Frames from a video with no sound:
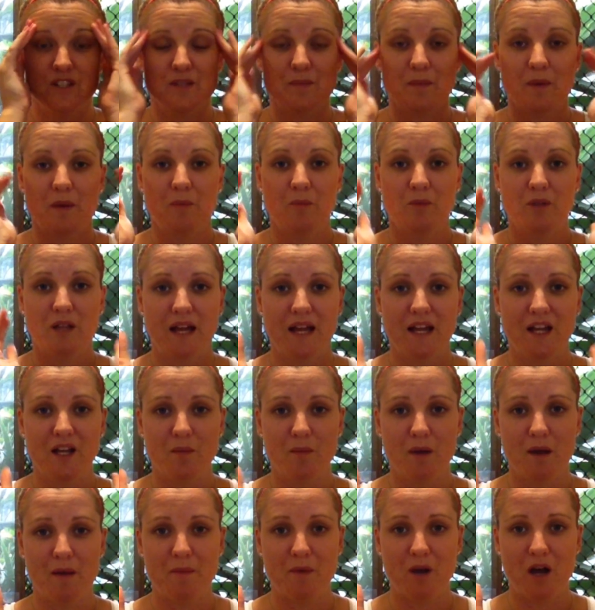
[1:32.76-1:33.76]
just been playing
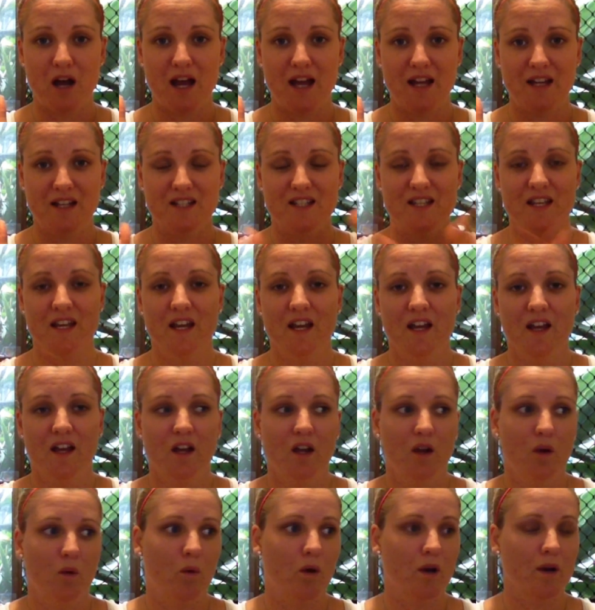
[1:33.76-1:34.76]
on my mind.
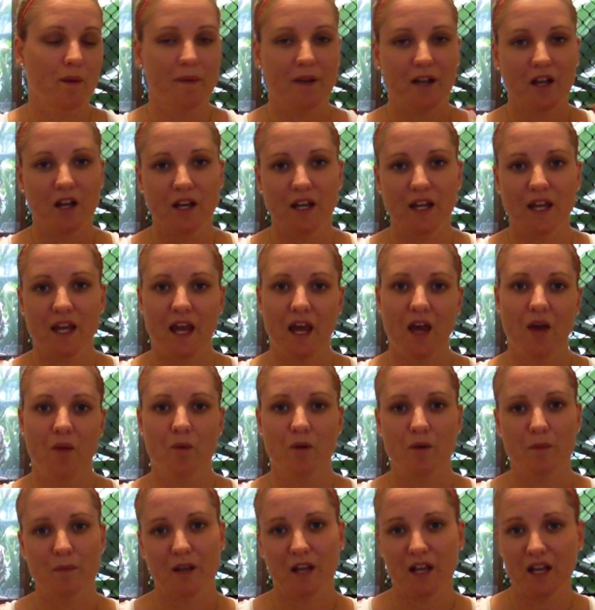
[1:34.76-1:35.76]
What am I going to get?
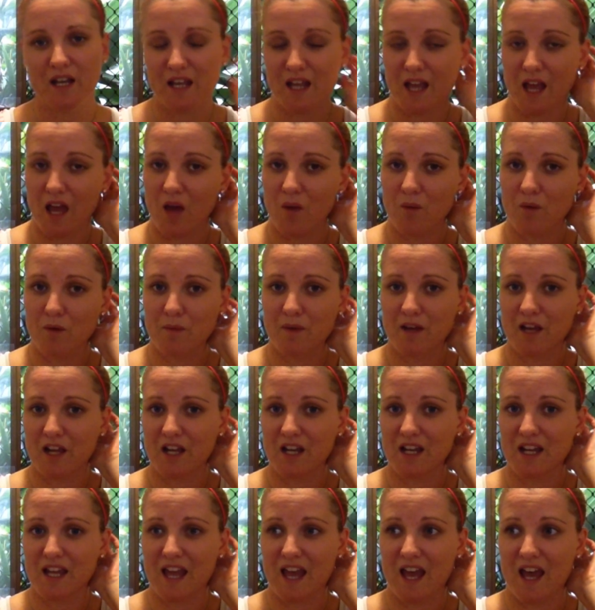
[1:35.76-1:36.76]
What am I going to get? What am I
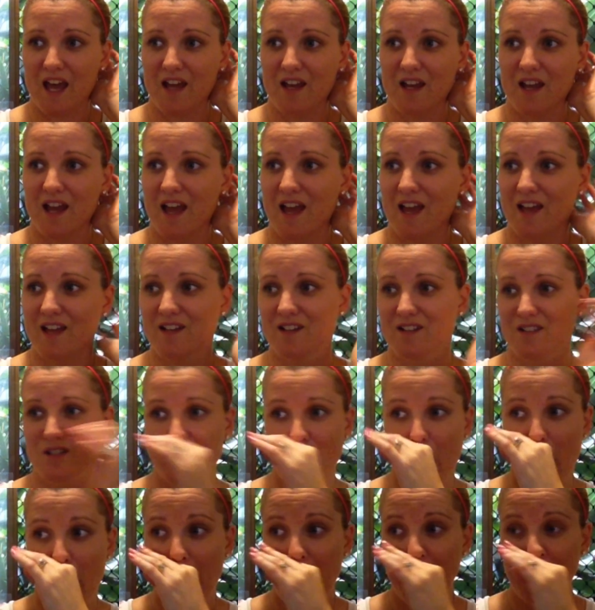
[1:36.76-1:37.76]
going to get? And
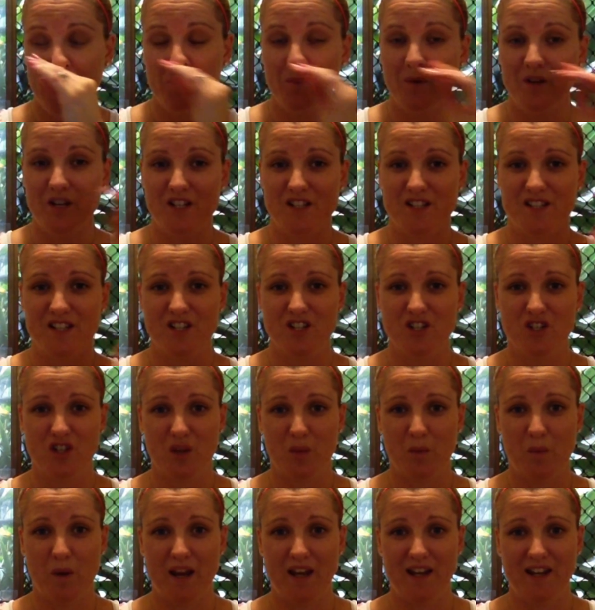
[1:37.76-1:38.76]
we just
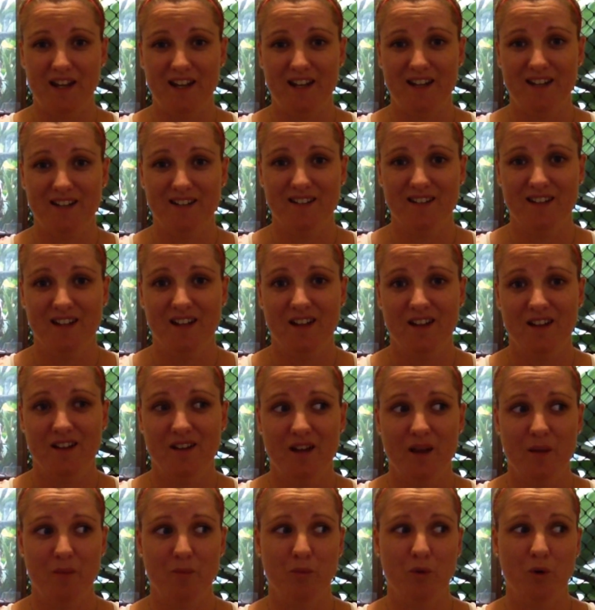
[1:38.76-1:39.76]
literally went in
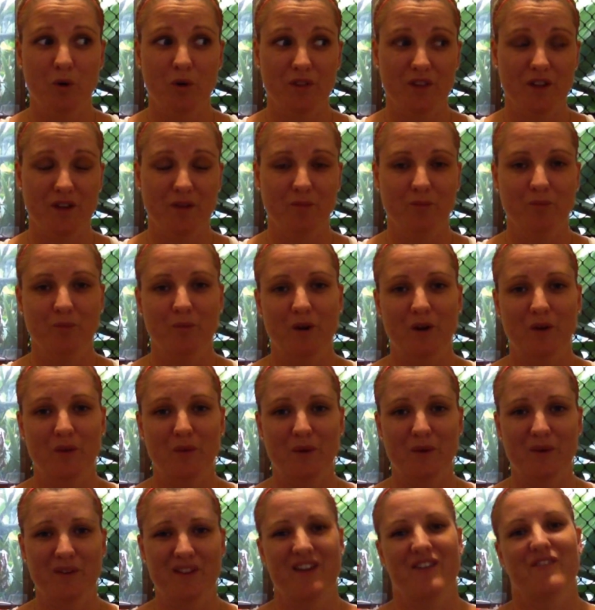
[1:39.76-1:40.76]
and bought them. Well,
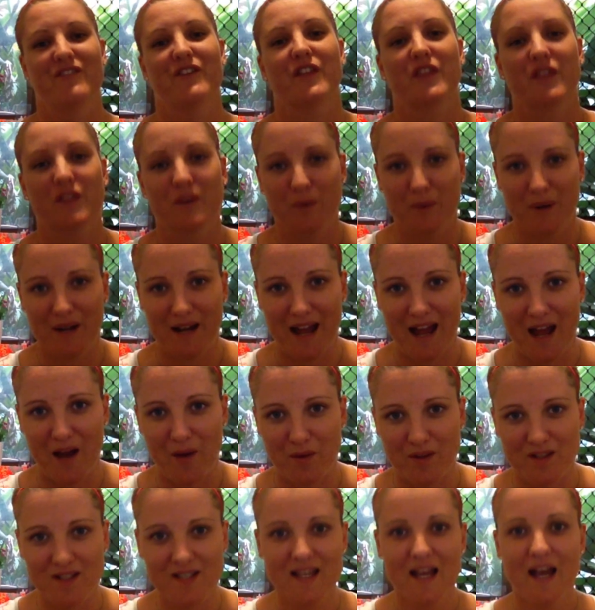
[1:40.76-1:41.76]
we were there for 3
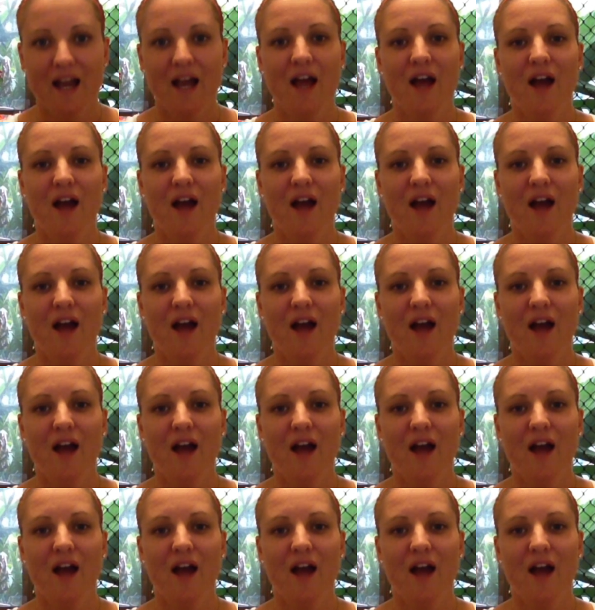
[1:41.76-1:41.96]
hours,